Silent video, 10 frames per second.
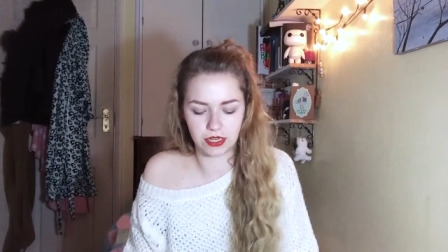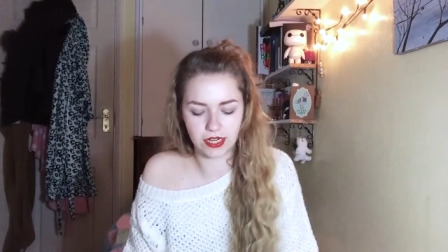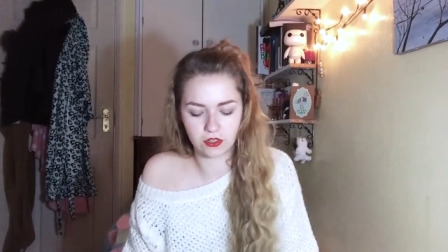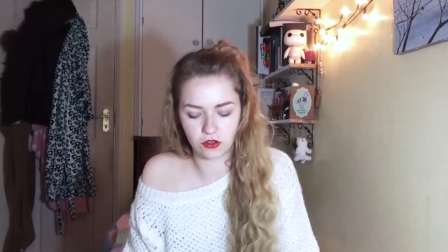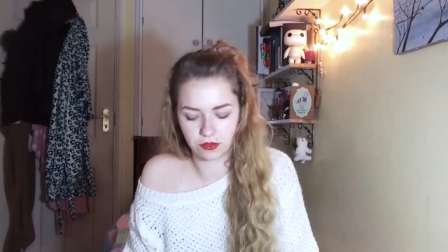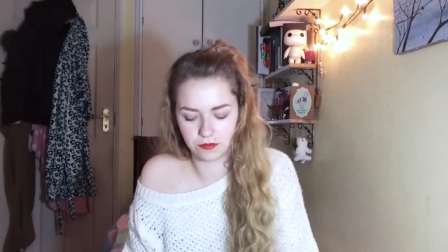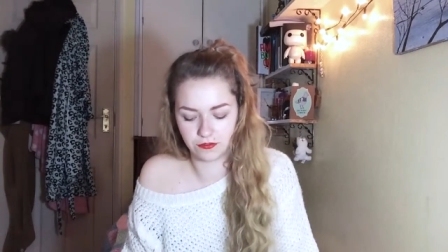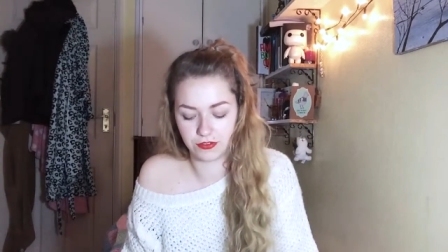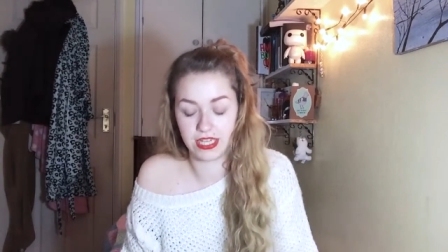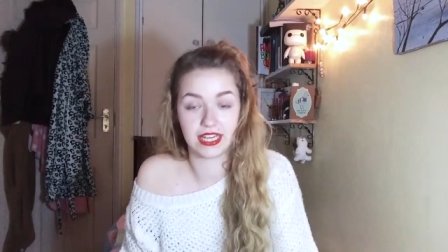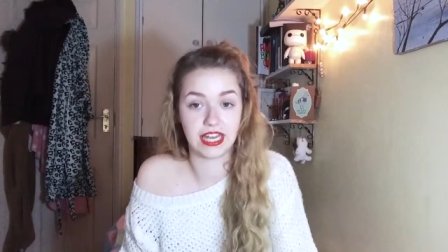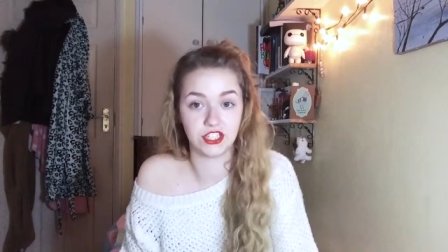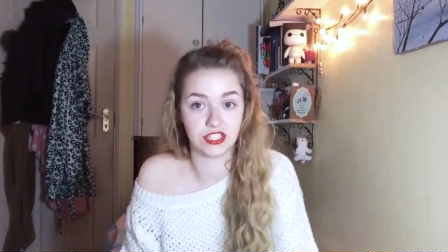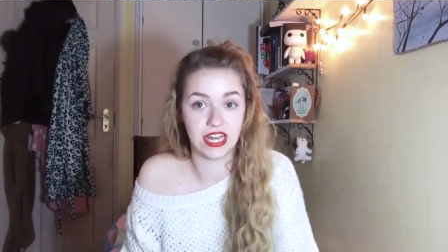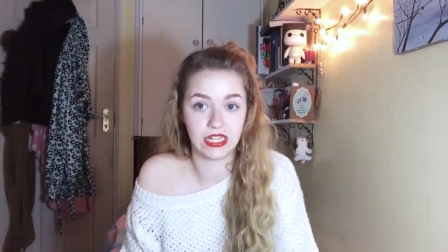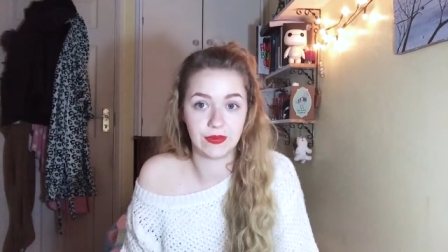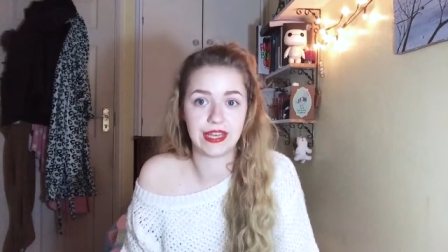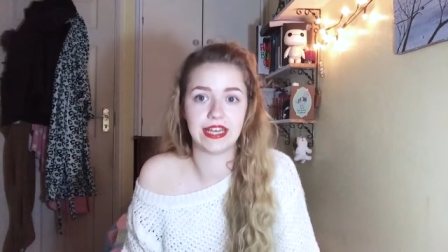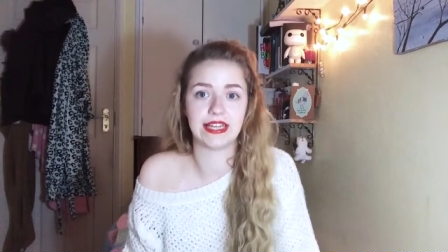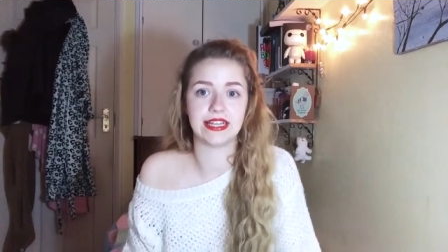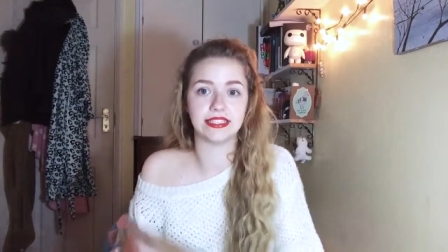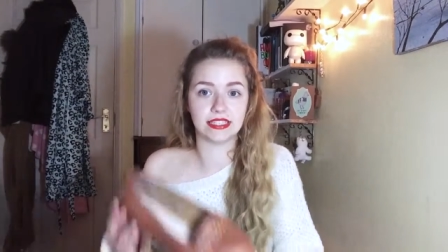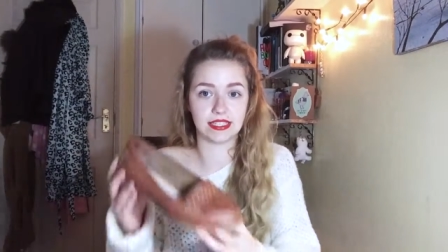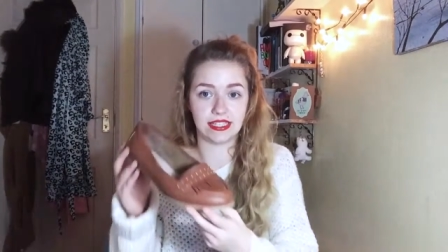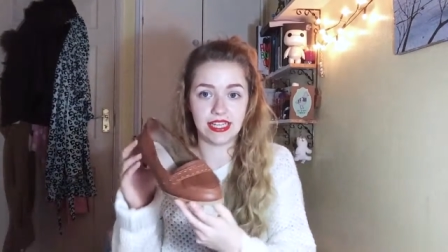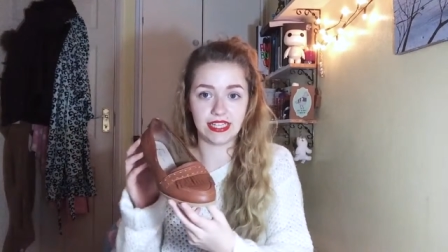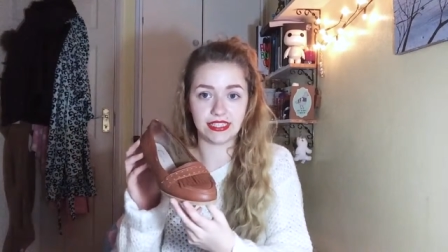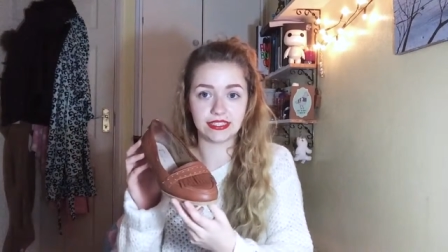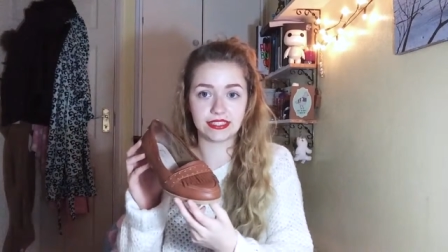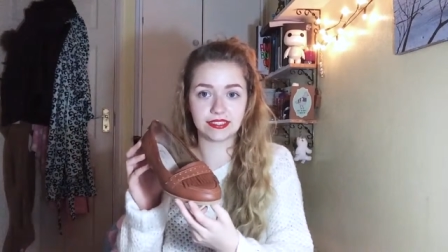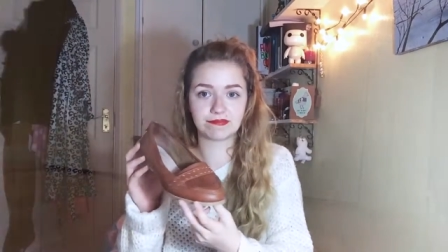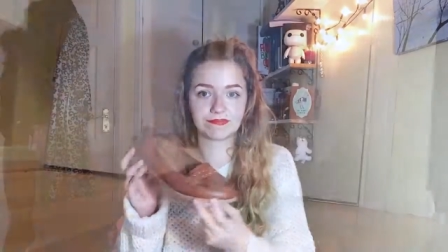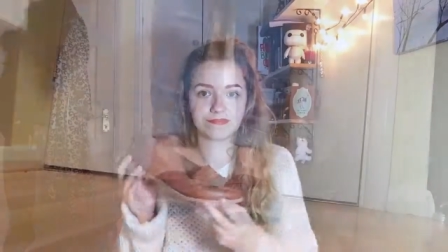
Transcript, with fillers: but I got them for the occasion anyway, and that's these.